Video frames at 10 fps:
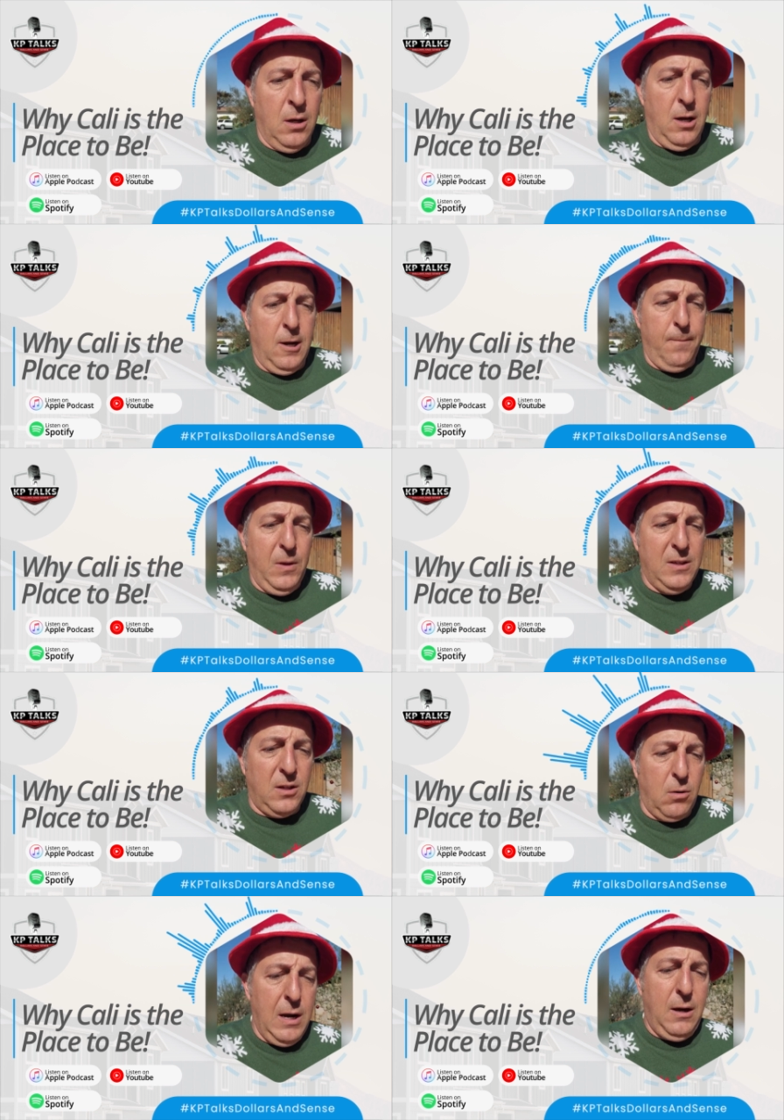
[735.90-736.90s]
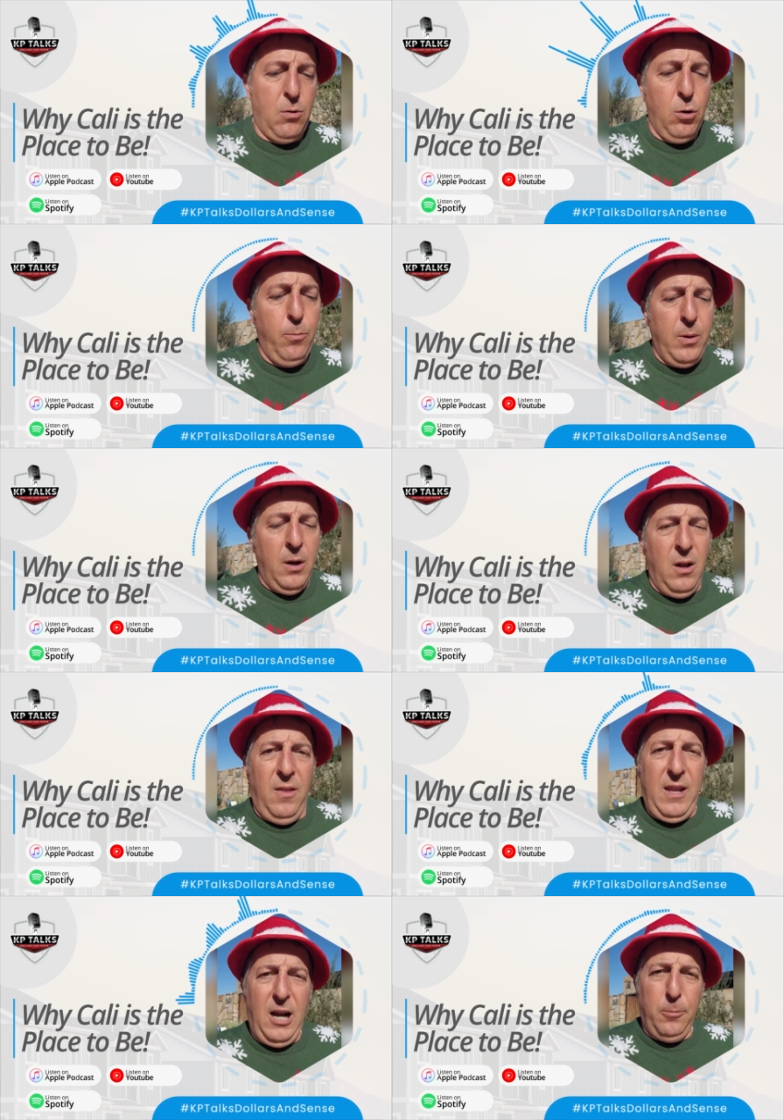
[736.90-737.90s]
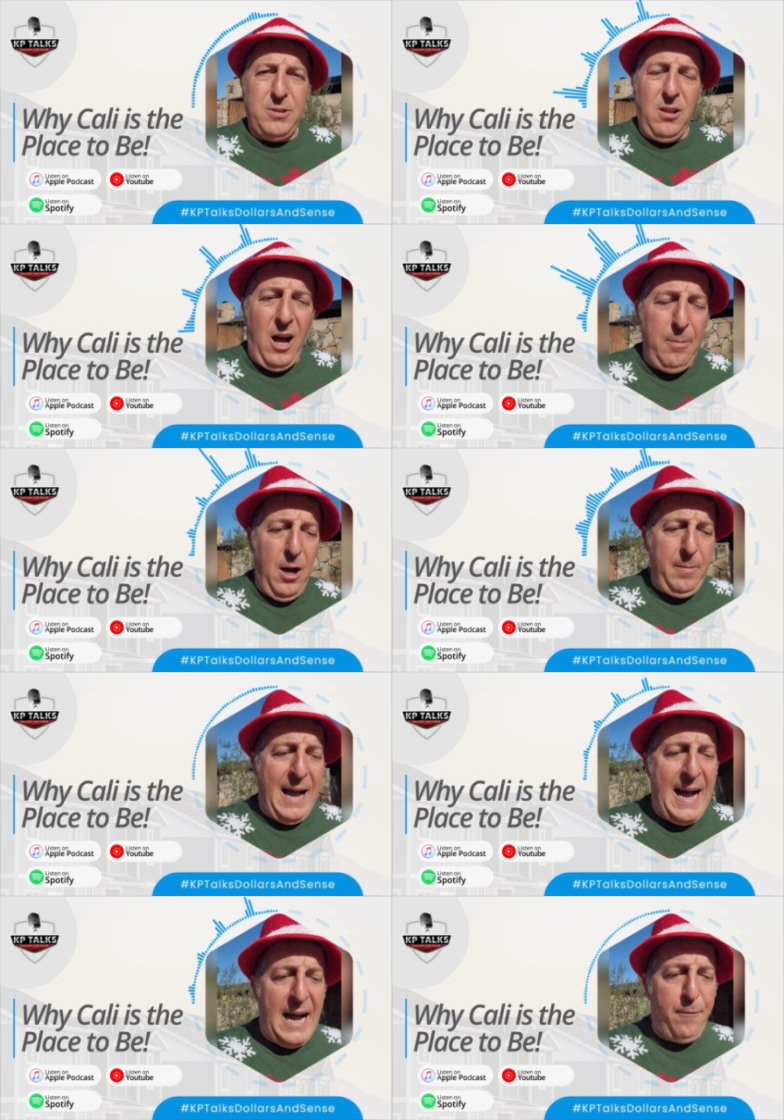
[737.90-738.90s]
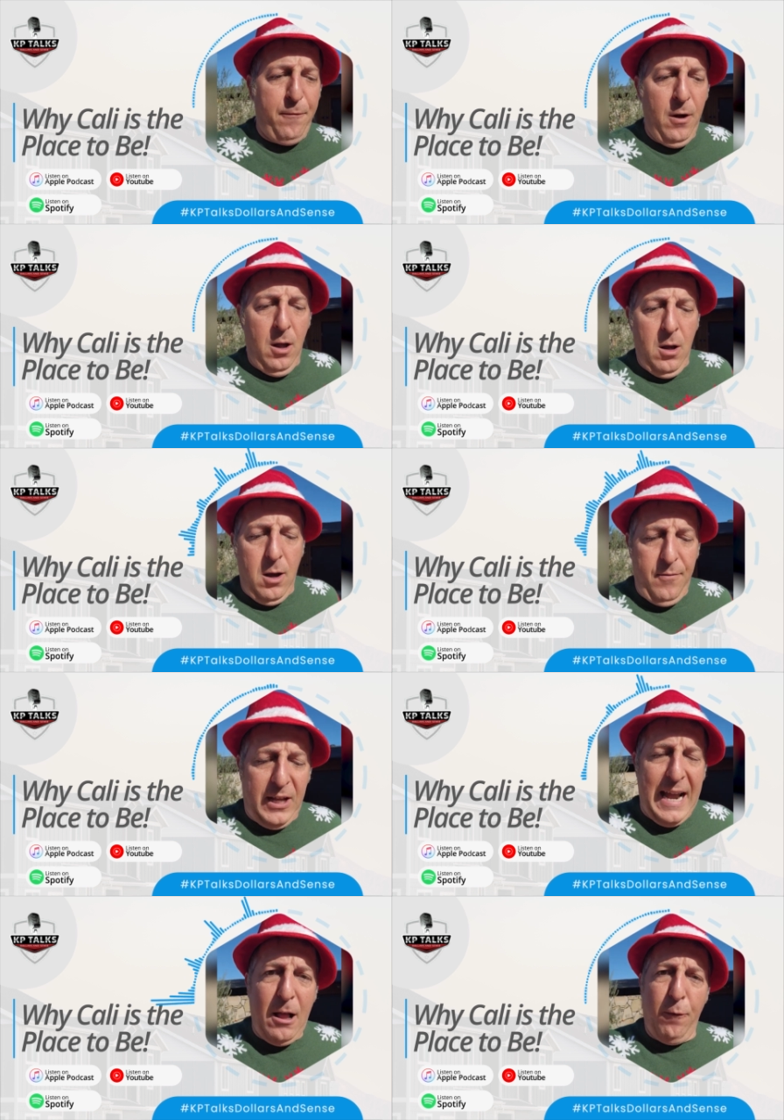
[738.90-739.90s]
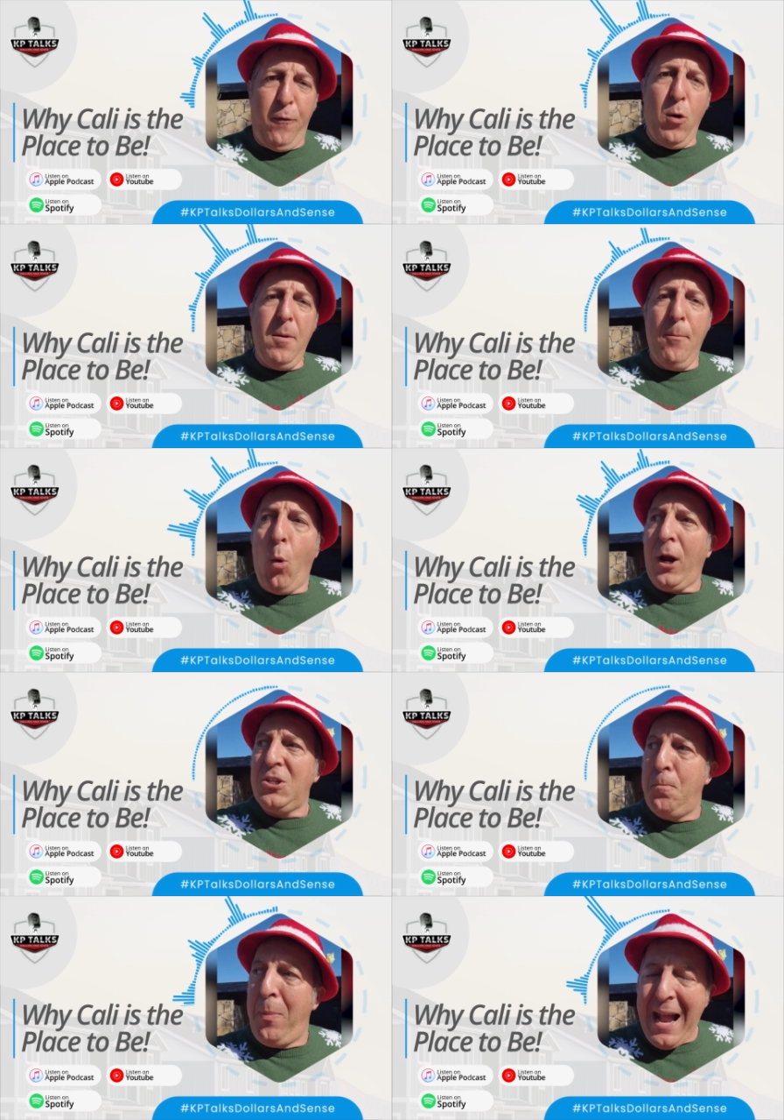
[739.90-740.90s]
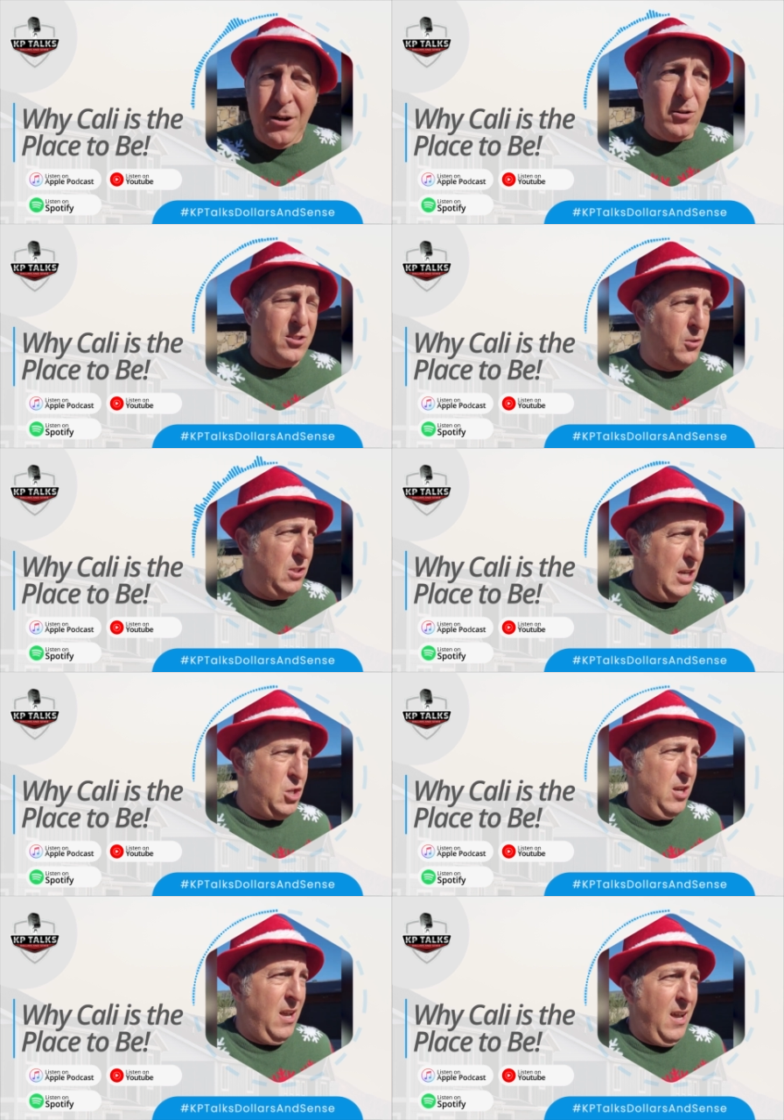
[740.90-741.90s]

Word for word: um, is a great group that helps lobby on behalf of the California Mortgage Banker Association.